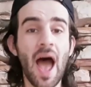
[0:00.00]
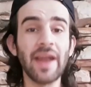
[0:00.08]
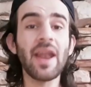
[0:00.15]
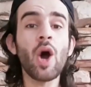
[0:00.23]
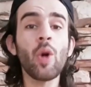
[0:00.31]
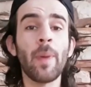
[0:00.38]

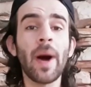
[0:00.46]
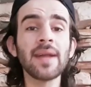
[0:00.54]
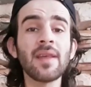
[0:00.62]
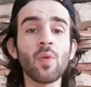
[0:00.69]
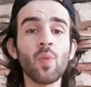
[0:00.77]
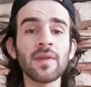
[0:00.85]
And now
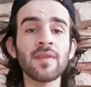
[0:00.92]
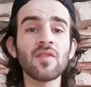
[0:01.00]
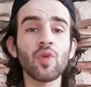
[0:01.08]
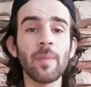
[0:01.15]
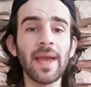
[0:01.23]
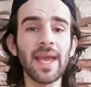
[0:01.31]
Biden wants
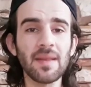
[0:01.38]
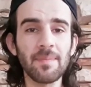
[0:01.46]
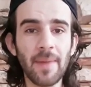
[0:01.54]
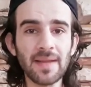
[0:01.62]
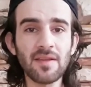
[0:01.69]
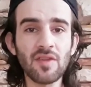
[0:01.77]
to make it
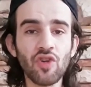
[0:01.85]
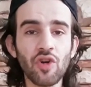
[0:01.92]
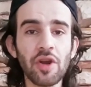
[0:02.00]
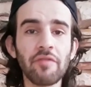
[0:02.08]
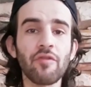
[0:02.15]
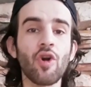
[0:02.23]

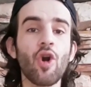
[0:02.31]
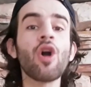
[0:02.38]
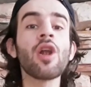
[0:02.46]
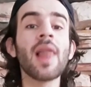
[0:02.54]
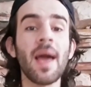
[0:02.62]
mandatory for all